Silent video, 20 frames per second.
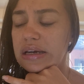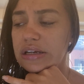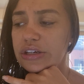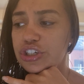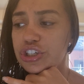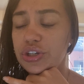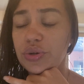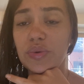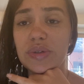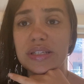
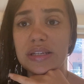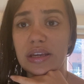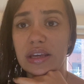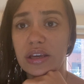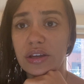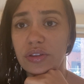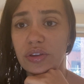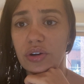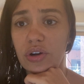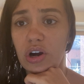she was in
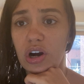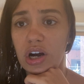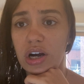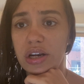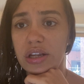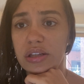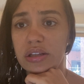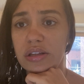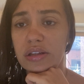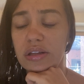
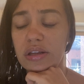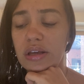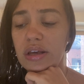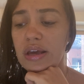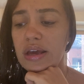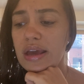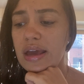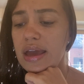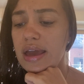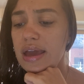kindergarten
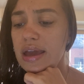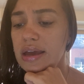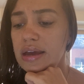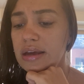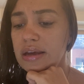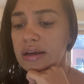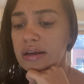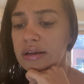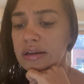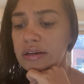
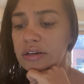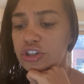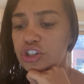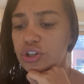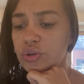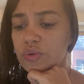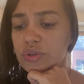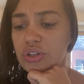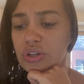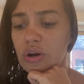and
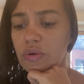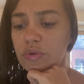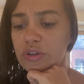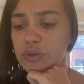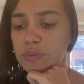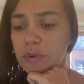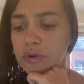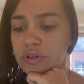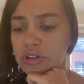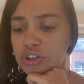she was not
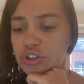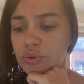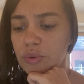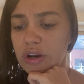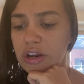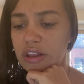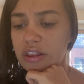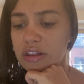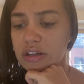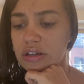responding to
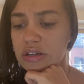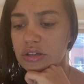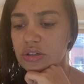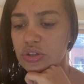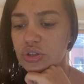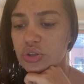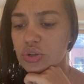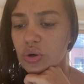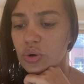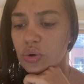anything.
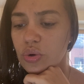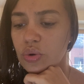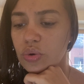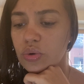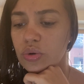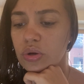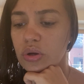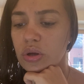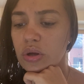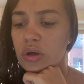
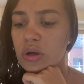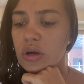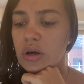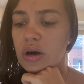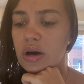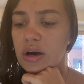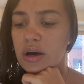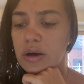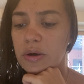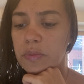So
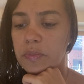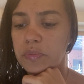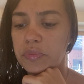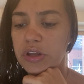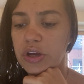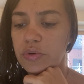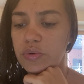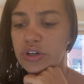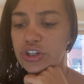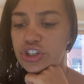
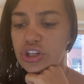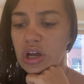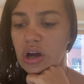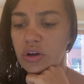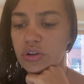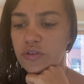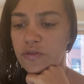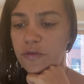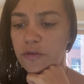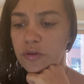they reached
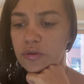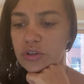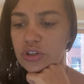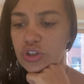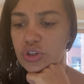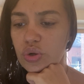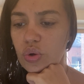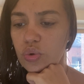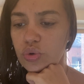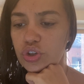out from the
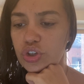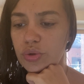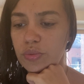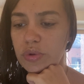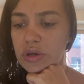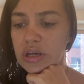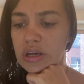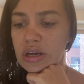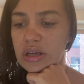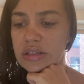school to
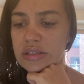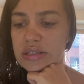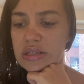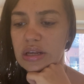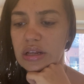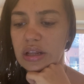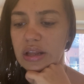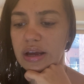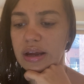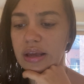me and
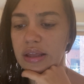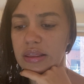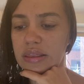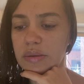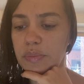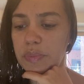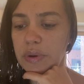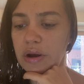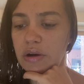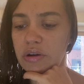said like the
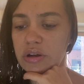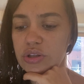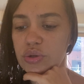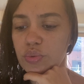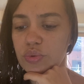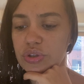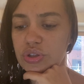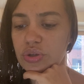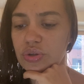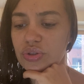parent
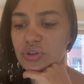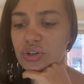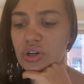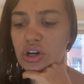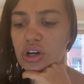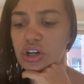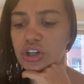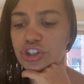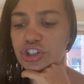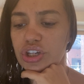was
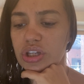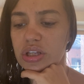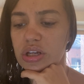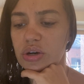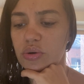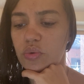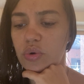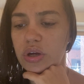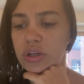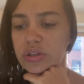concerned. She
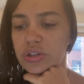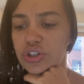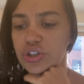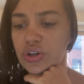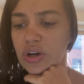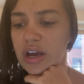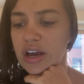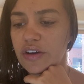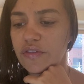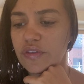didn't want to
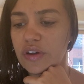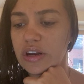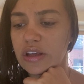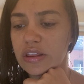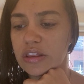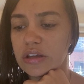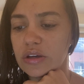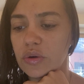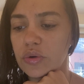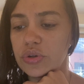have
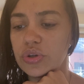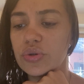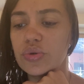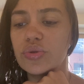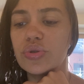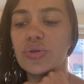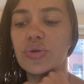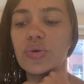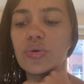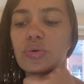anything on
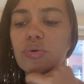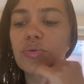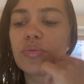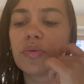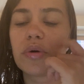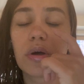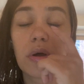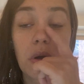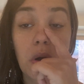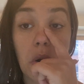YouTube,
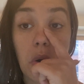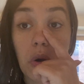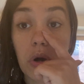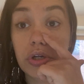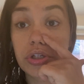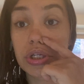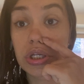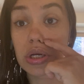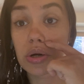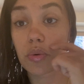or
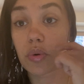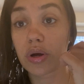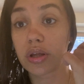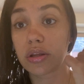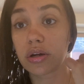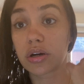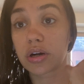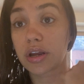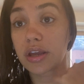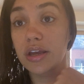she didn't
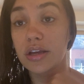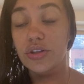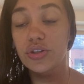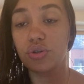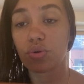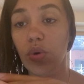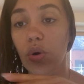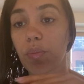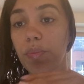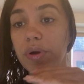want her kid
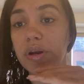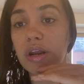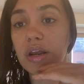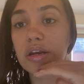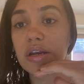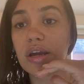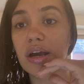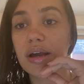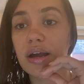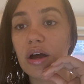to open
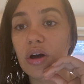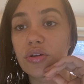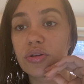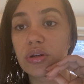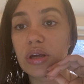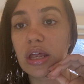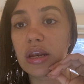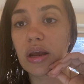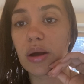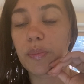any account,
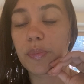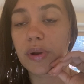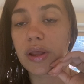any